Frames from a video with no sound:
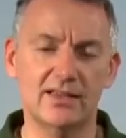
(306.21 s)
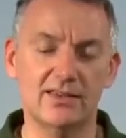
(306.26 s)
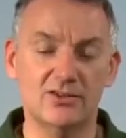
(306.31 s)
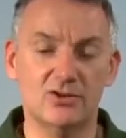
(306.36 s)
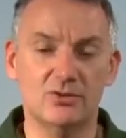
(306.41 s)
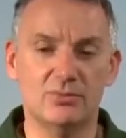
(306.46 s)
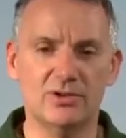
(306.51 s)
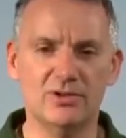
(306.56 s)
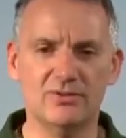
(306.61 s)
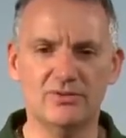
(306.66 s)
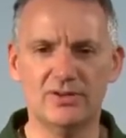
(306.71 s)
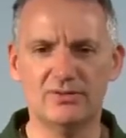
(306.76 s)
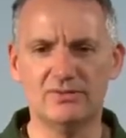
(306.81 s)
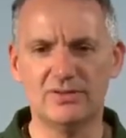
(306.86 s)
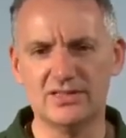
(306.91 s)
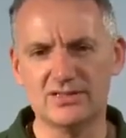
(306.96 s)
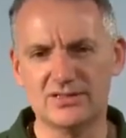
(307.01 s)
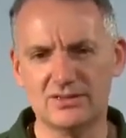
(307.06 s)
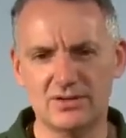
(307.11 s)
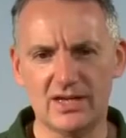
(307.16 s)
The
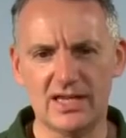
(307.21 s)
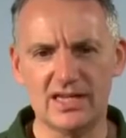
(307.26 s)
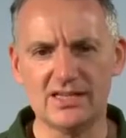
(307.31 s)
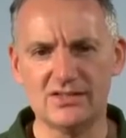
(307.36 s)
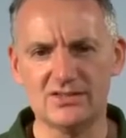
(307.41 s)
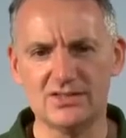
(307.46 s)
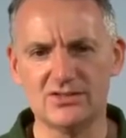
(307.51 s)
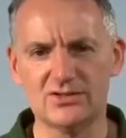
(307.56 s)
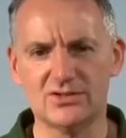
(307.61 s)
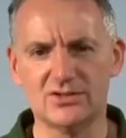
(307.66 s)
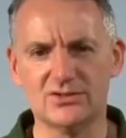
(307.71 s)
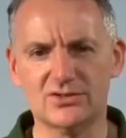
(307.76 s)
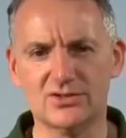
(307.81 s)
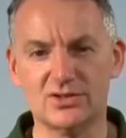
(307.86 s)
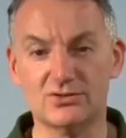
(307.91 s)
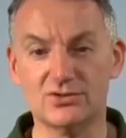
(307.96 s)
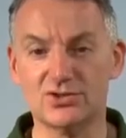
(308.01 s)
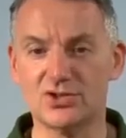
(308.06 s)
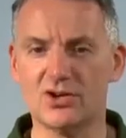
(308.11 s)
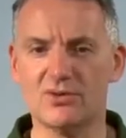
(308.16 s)
W52H is
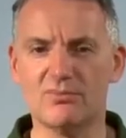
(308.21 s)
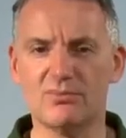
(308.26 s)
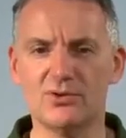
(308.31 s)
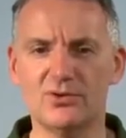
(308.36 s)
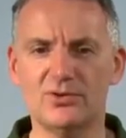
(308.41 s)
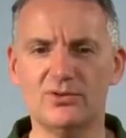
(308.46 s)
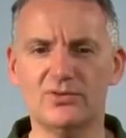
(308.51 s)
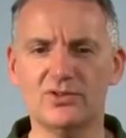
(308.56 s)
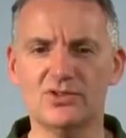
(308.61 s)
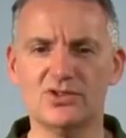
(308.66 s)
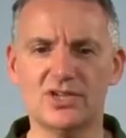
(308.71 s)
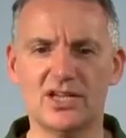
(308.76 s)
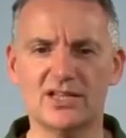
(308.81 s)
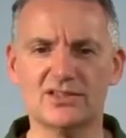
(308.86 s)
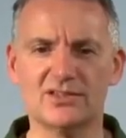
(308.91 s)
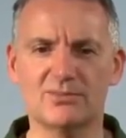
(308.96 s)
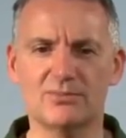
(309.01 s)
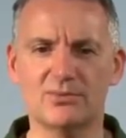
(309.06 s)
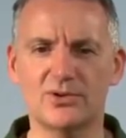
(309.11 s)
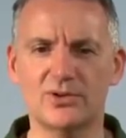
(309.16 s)
also shockproof and
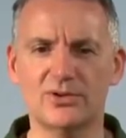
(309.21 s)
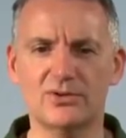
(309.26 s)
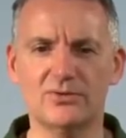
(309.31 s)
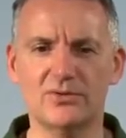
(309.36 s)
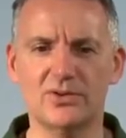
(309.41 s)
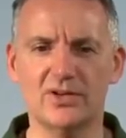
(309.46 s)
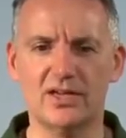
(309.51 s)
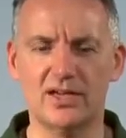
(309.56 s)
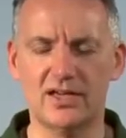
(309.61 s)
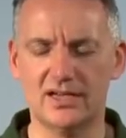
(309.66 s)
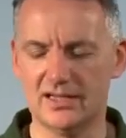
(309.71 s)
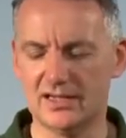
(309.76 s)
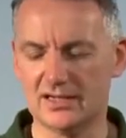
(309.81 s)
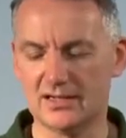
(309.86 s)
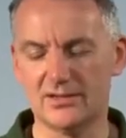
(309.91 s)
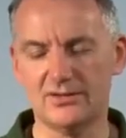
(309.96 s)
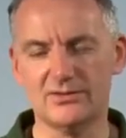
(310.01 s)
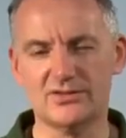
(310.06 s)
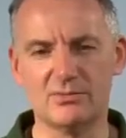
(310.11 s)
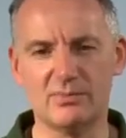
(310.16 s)
shatterproof and
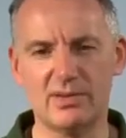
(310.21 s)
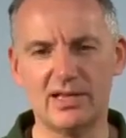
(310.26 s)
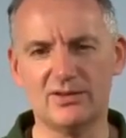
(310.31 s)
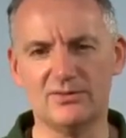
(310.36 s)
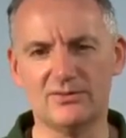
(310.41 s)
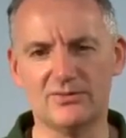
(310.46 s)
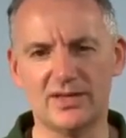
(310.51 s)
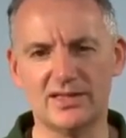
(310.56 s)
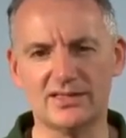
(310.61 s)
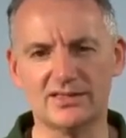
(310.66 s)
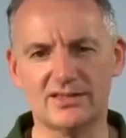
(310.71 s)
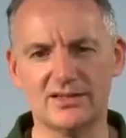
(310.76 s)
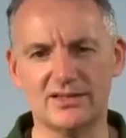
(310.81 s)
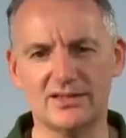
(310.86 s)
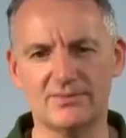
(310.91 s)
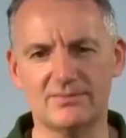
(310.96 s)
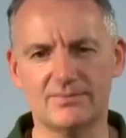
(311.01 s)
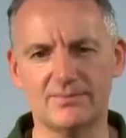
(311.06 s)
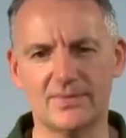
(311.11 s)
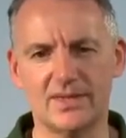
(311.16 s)
includes a belt
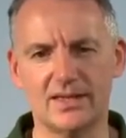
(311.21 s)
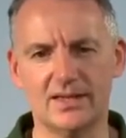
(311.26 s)
fastener.